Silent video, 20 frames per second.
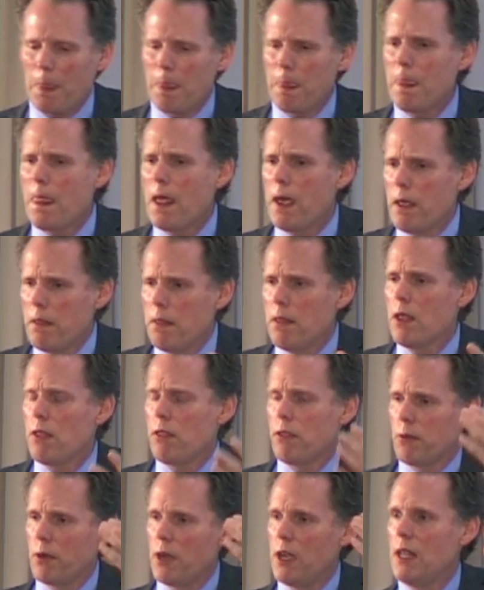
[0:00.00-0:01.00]
the
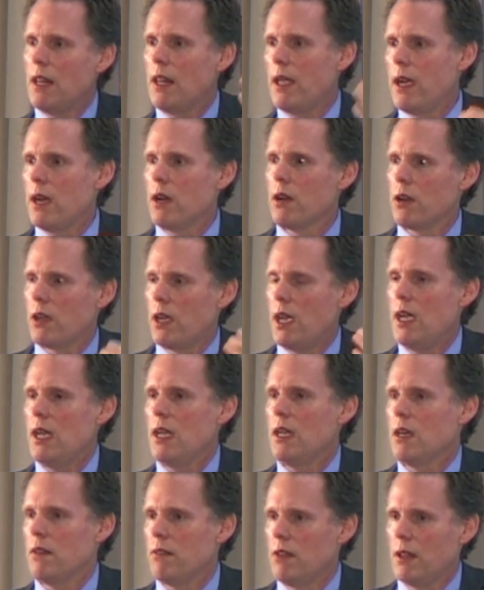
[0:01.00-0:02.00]
three-layer
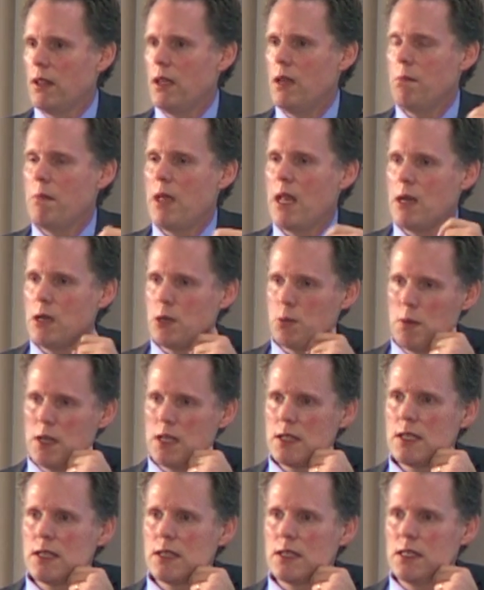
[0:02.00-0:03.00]
cake of the lean
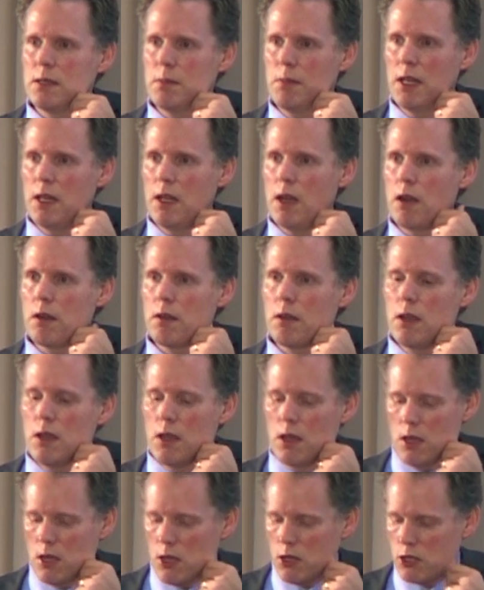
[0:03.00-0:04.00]
management system in there.
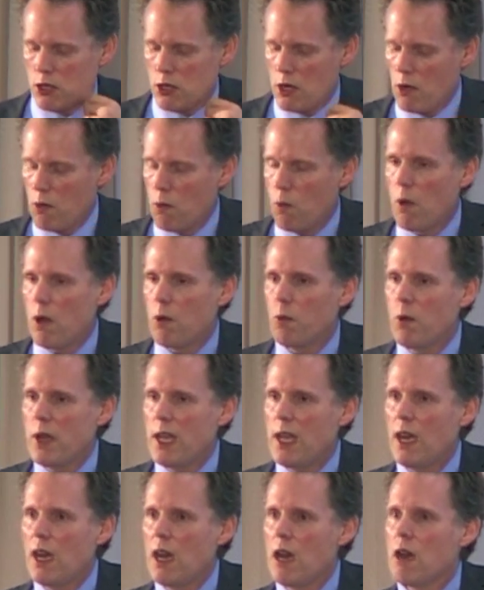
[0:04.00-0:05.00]
So what
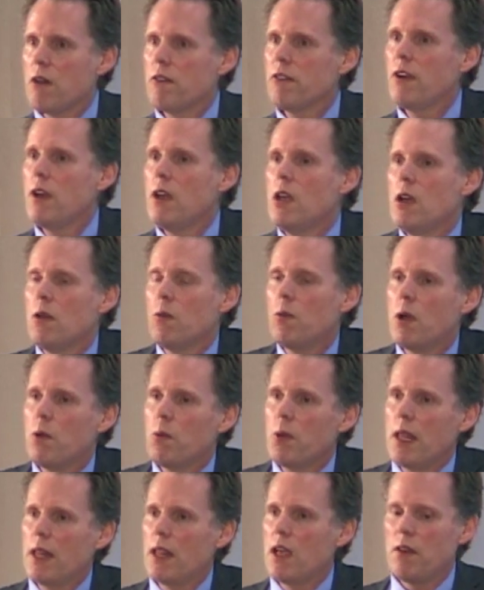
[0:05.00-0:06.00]
we have, what
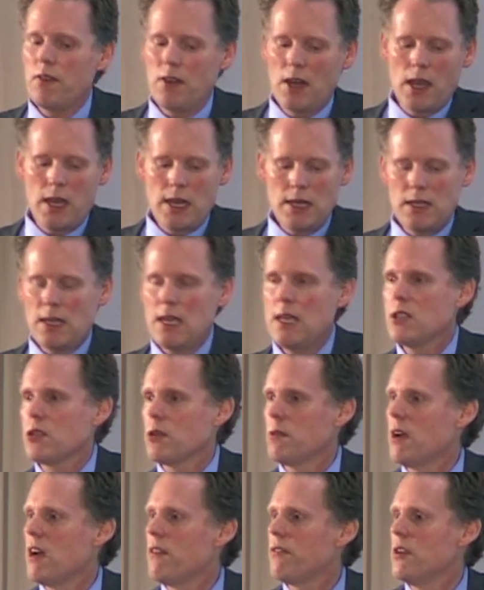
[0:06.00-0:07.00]
we love in IT is
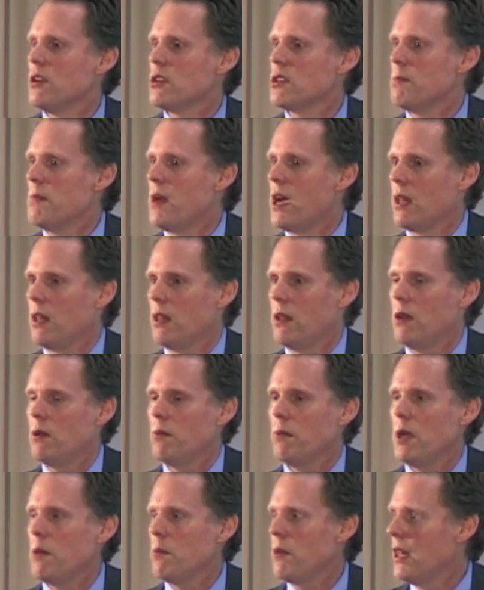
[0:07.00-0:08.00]
a reference model,
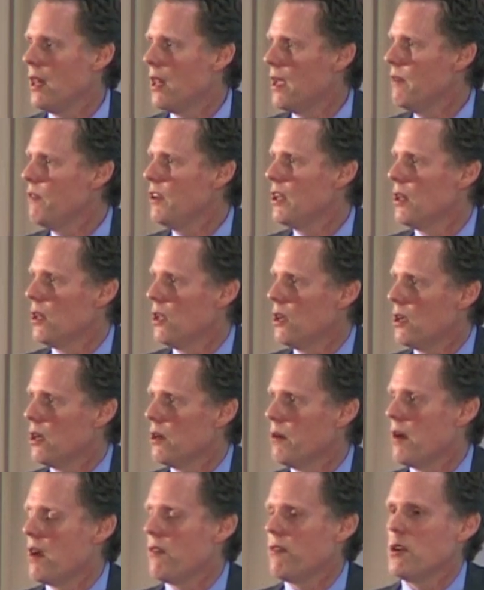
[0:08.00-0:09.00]
don't we? We like to look at
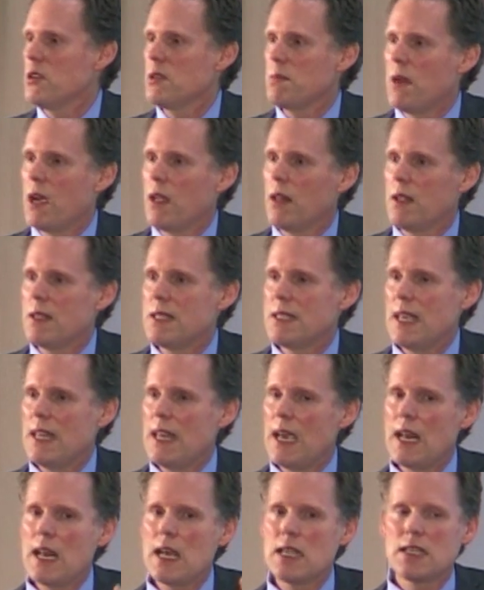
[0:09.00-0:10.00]
a reference model and say
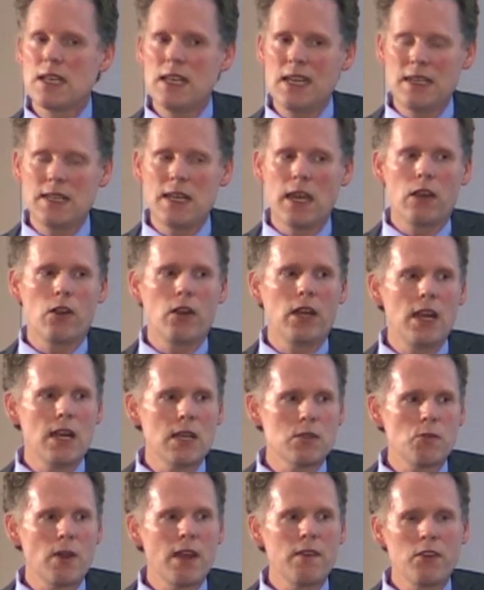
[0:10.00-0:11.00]
that has integrity, it
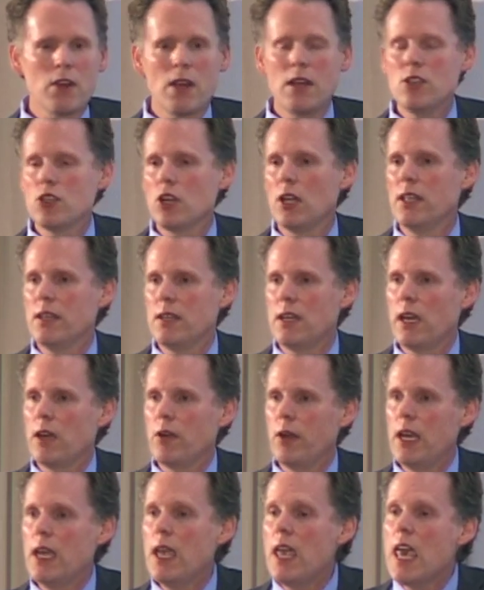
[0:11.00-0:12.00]
has referential
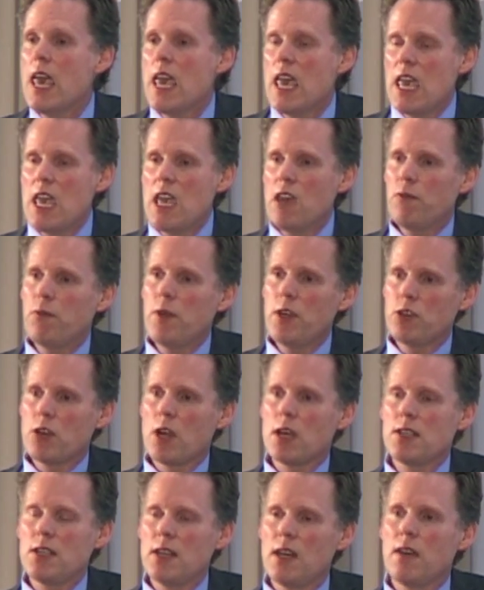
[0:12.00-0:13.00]
integrity. If we
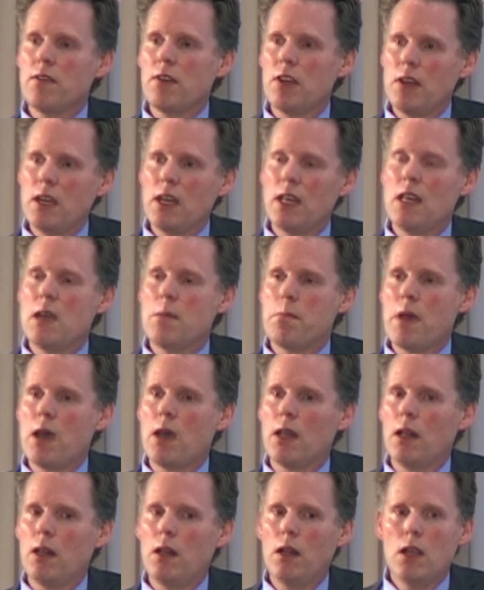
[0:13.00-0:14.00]
trust that everything in that
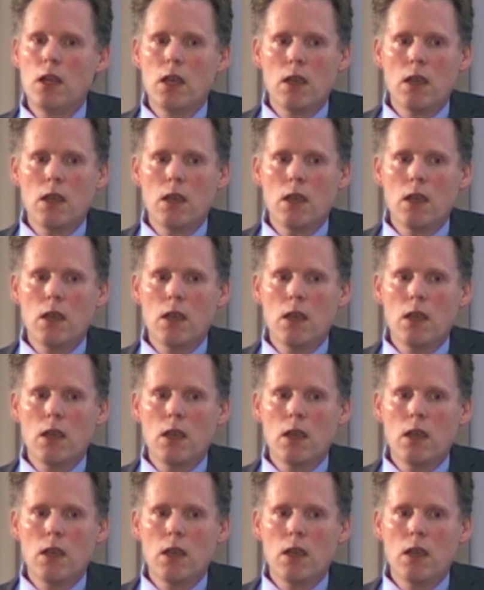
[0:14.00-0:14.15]
model